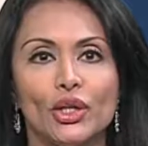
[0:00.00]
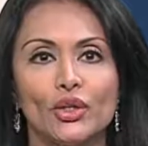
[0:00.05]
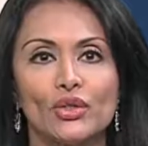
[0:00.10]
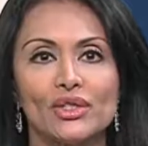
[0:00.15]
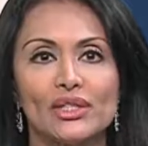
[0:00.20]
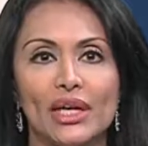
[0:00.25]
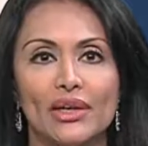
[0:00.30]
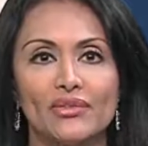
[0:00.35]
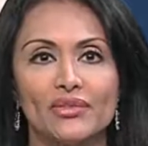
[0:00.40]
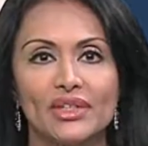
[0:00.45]

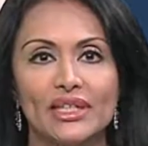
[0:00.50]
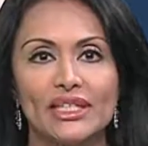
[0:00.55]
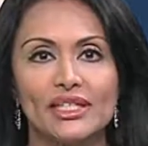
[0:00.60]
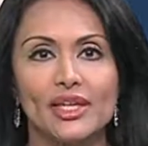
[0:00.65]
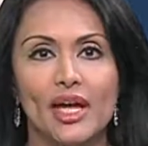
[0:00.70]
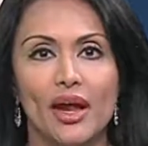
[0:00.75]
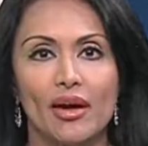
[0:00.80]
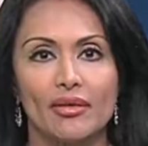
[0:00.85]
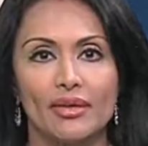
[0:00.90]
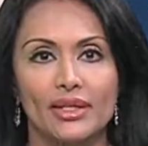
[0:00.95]
70
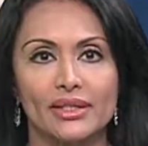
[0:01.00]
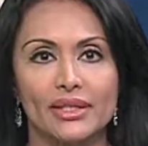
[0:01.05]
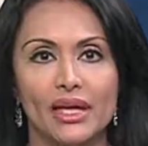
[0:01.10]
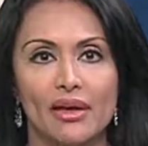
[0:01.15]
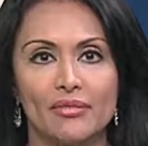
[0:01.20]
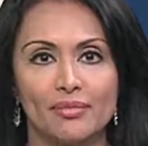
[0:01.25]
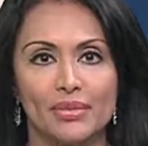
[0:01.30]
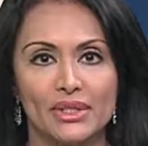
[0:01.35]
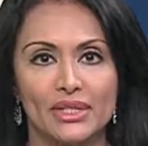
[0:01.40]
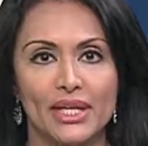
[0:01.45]
terrorists
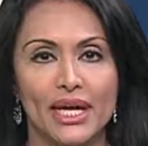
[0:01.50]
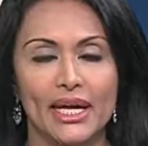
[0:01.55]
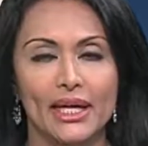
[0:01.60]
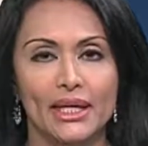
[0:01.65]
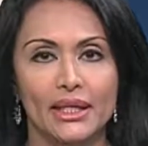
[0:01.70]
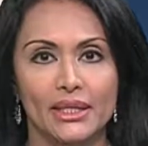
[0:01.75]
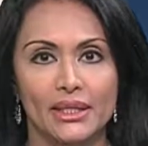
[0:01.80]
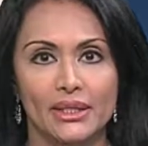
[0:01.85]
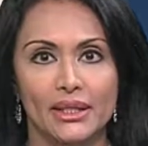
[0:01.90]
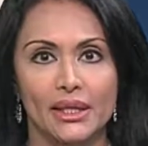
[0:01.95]
have been
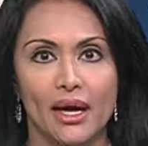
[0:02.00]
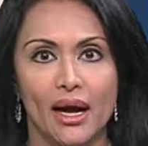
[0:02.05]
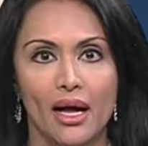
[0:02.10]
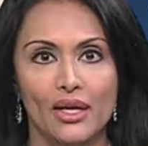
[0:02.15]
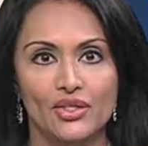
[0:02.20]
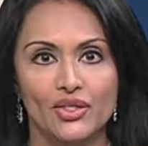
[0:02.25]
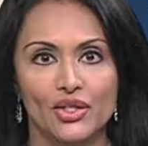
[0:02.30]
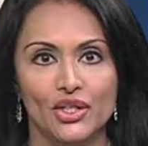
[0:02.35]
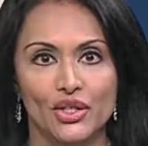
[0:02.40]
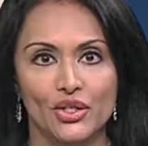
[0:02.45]
taken into
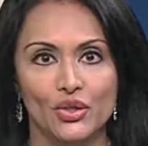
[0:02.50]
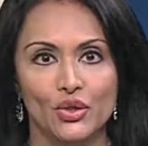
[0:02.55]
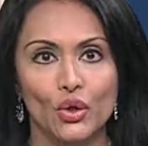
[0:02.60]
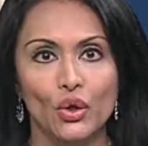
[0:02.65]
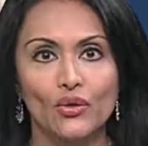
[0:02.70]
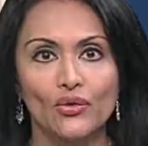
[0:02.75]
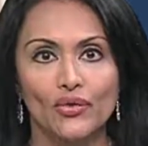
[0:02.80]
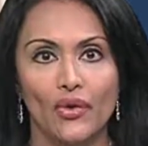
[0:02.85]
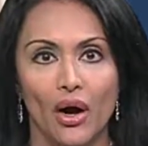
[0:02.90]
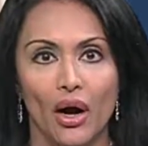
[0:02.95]
custody
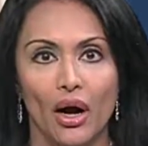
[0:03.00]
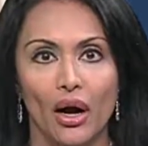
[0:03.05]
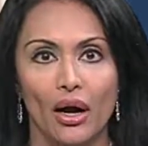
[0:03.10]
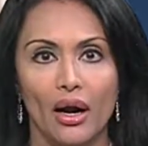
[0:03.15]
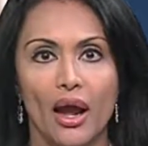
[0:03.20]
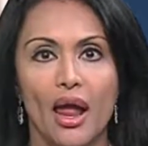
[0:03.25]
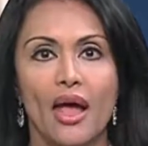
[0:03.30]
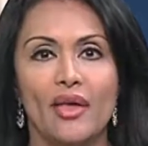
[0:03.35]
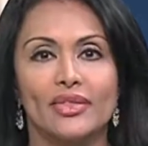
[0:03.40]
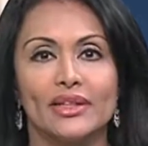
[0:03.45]
so far,
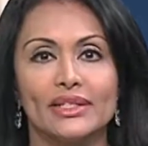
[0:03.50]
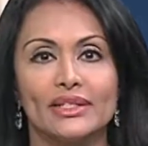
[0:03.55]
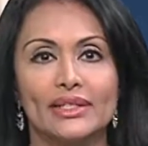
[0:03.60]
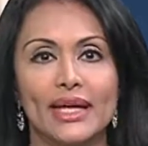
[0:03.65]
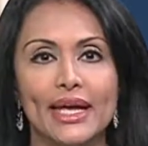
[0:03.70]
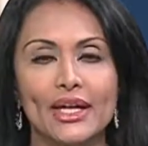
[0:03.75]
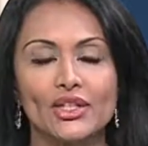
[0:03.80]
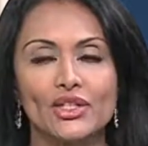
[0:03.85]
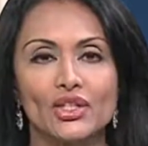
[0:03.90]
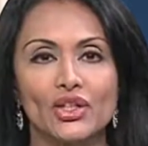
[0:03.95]
the
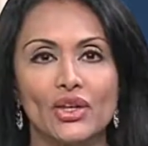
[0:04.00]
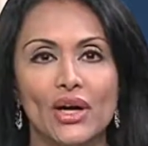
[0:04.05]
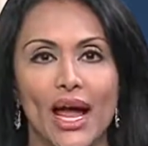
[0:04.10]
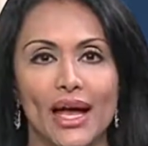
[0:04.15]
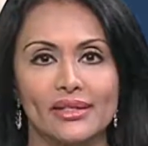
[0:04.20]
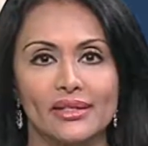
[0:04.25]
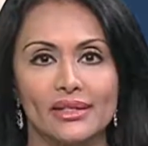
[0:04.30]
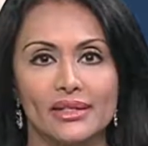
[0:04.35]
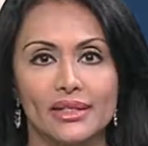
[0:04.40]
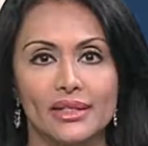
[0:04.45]
danger
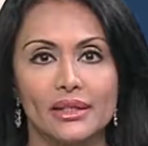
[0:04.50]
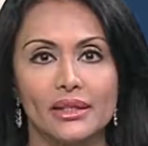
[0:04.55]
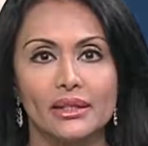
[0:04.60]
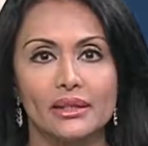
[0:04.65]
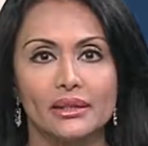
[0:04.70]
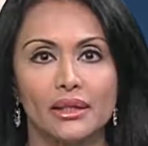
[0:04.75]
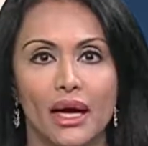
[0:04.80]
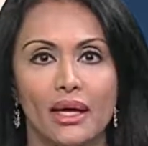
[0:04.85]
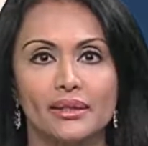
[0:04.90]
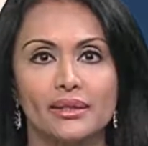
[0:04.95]
has still
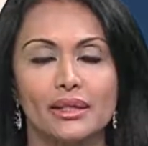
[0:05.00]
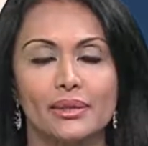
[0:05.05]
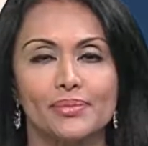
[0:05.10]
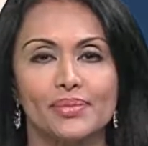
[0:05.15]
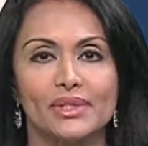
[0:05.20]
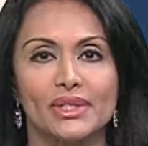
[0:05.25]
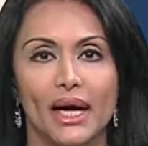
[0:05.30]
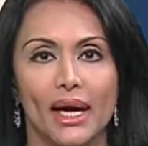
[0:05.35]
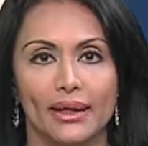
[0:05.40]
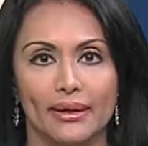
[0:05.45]
not
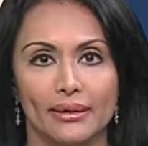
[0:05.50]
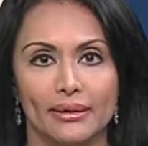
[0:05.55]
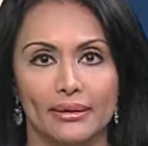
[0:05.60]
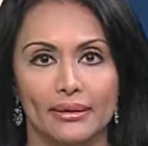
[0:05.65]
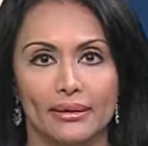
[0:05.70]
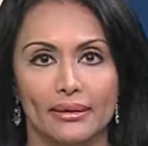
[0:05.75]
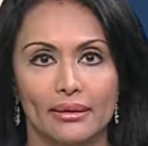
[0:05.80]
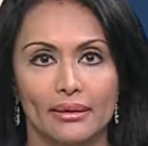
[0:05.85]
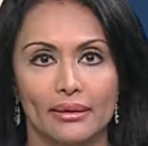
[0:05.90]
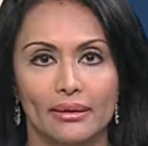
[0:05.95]
subsided.
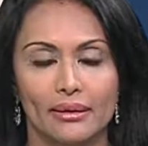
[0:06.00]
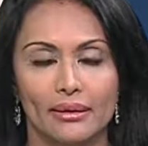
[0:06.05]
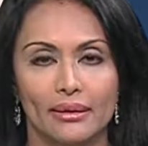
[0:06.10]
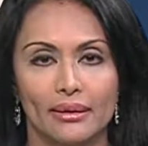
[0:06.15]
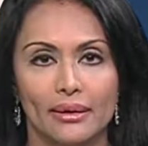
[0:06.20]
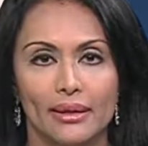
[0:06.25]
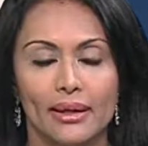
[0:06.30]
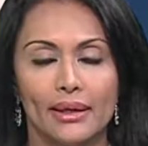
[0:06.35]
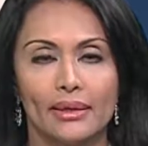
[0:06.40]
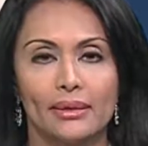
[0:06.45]

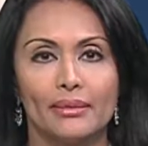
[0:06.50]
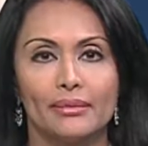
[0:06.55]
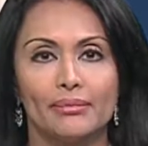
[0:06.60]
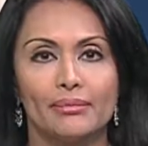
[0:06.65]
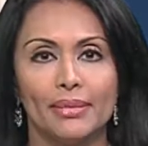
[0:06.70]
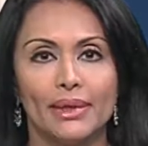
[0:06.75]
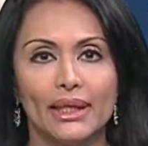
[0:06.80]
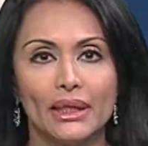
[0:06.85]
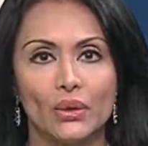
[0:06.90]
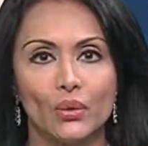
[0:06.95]

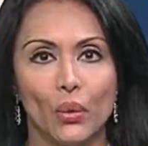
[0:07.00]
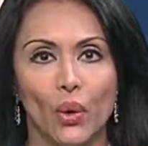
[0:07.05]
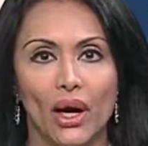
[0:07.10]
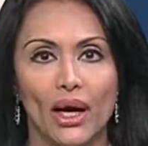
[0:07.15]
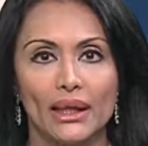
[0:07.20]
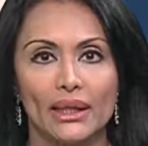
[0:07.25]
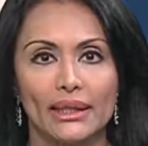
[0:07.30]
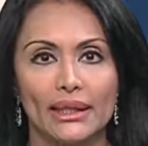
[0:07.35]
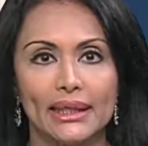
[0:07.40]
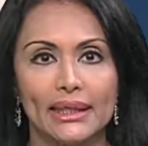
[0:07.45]

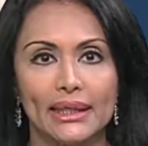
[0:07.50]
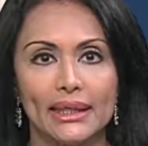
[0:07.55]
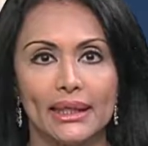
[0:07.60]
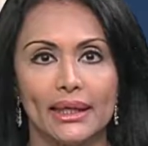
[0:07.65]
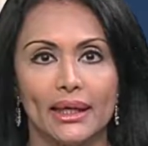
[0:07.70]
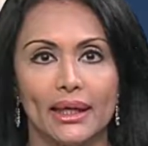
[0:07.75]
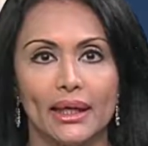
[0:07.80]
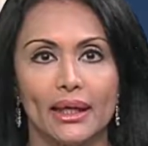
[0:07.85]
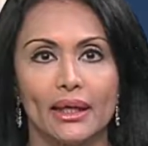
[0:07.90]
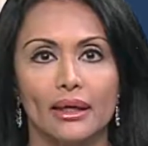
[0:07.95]
Meanwhile, in
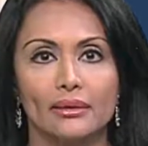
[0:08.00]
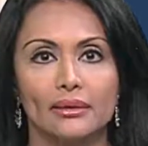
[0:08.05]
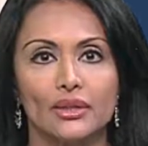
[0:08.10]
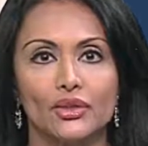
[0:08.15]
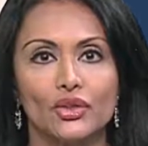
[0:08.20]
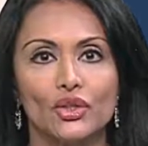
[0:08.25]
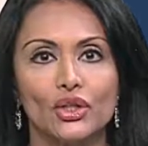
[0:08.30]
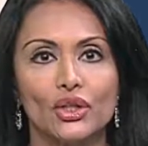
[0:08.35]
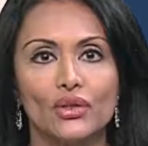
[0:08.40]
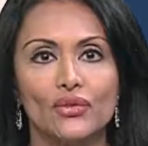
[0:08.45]
India, the
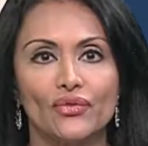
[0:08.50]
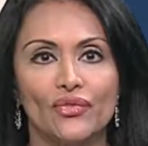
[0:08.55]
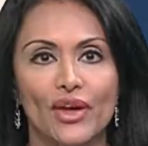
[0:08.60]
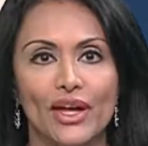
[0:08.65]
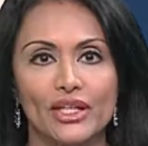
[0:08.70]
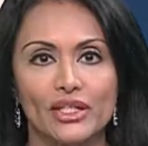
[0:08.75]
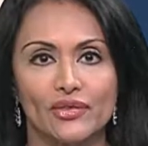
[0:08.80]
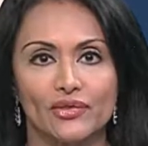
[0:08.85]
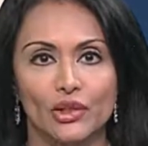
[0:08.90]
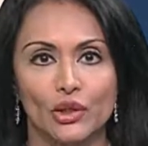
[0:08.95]
third
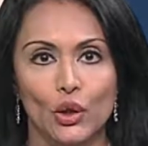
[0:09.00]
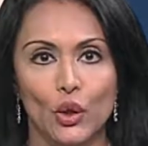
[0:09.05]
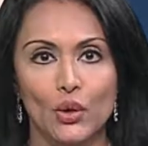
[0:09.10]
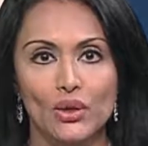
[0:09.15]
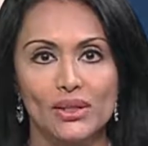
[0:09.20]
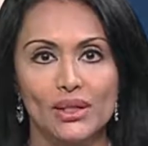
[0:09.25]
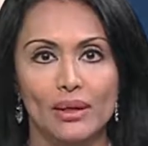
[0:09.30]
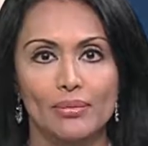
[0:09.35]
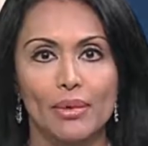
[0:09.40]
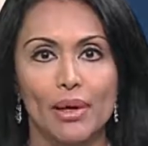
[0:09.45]
phase of the Lok
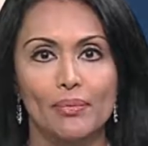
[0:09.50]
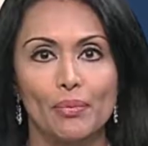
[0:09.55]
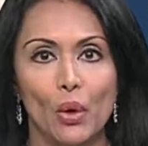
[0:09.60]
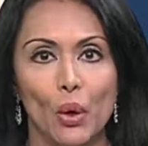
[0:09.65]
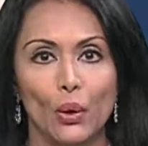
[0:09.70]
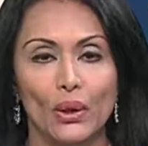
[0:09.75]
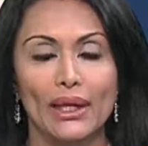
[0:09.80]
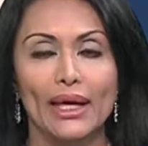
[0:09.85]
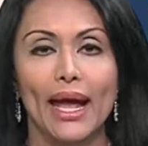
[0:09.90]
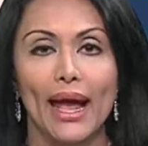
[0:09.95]
Sabha
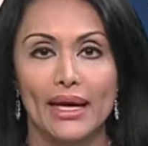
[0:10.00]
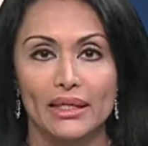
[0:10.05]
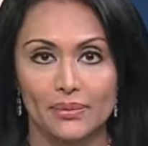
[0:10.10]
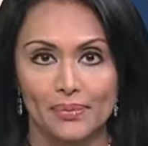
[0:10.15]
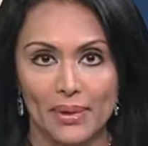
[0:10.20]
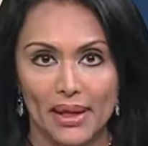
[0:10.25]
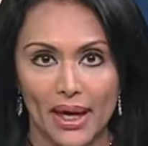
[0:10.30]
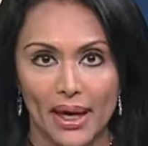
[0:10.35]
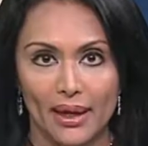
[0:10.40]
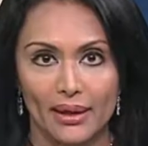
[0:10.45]
polling has
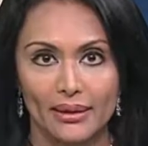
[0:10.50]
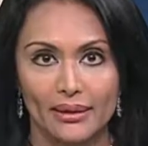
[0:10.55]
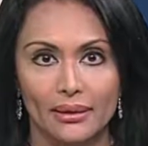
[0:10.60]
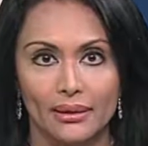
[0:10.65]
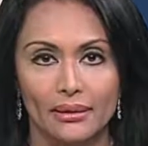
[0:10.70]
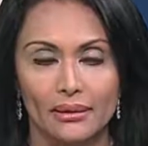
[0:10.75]
begun.